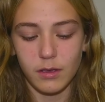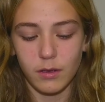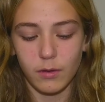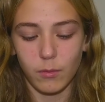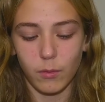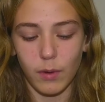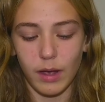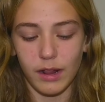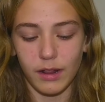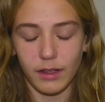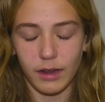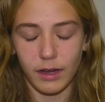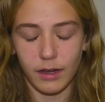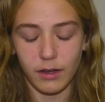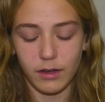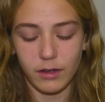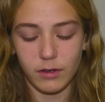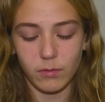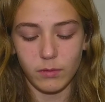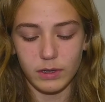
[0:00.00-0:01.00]
While
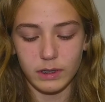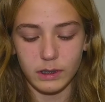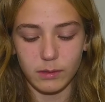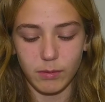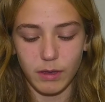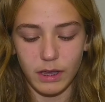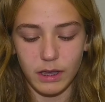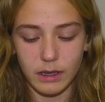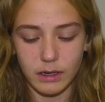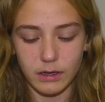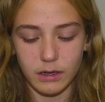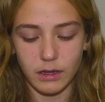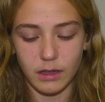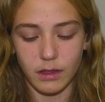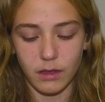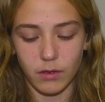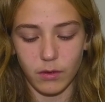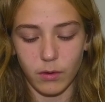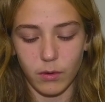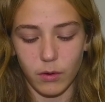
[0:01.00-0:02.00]
Aaron was speaking to
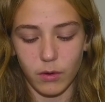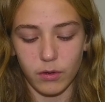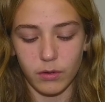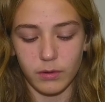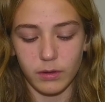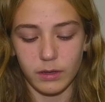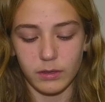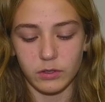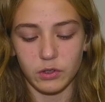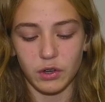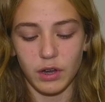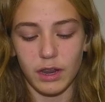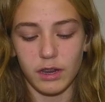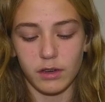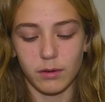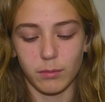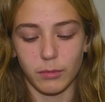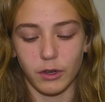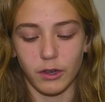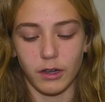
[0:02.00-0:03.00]
the whole Israelite
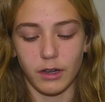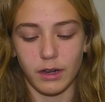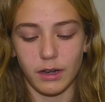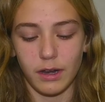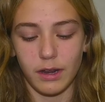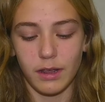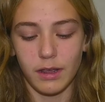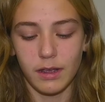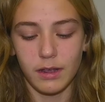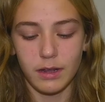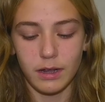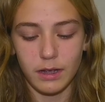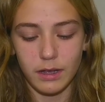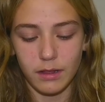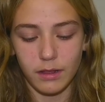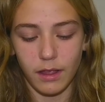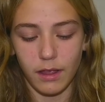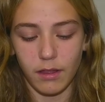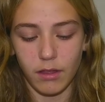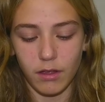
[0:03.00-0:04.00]
community,
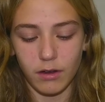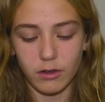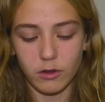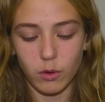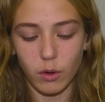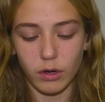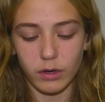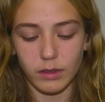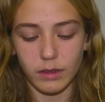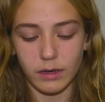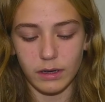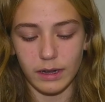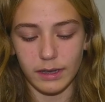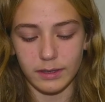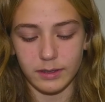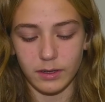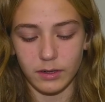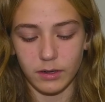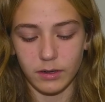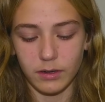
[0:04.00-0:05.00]
they looked toward the
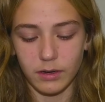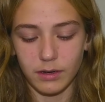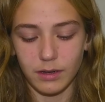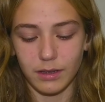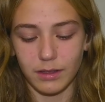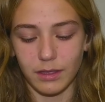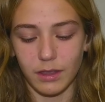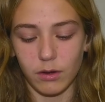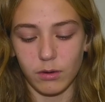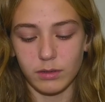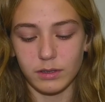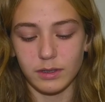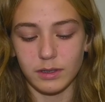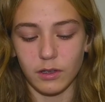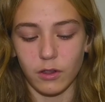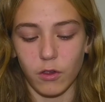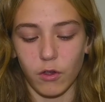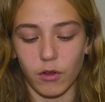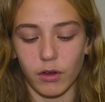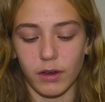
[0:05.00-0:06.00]
desert, and there was the
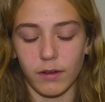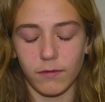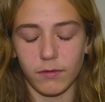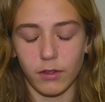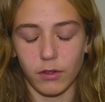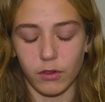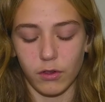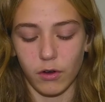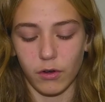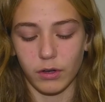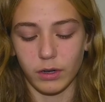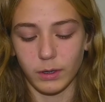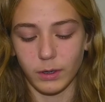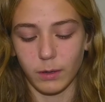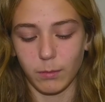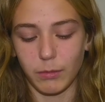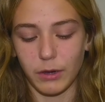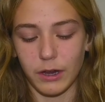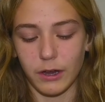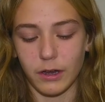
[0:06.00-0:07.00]
glory of the Lord
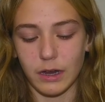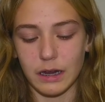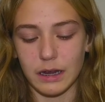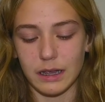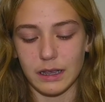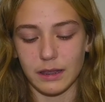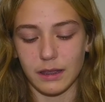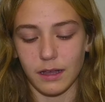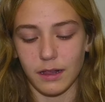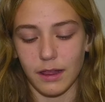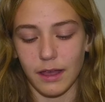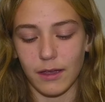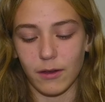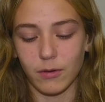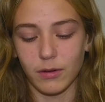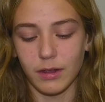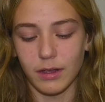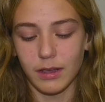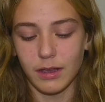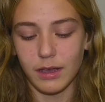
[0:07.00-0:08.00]
appearing in the cloud.
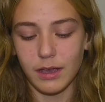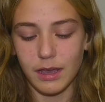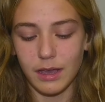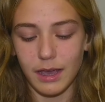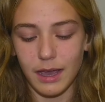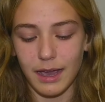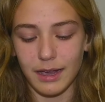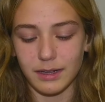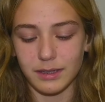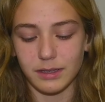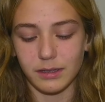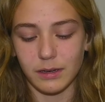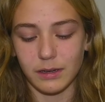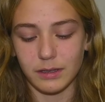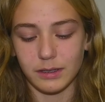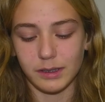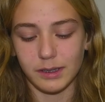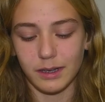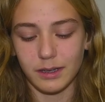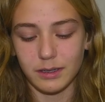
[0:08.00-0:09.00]
Exodus
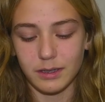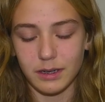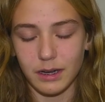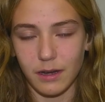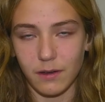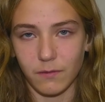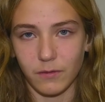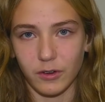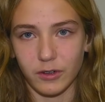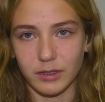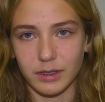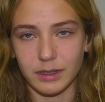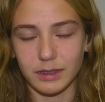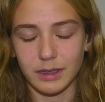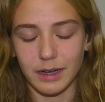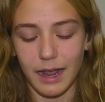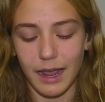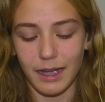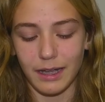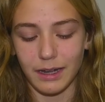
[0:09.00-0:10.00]
16, verses
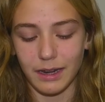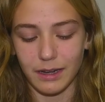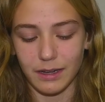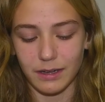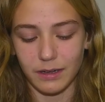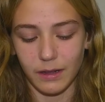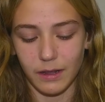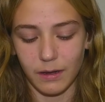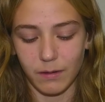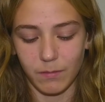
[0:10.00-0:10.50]
9 and 10.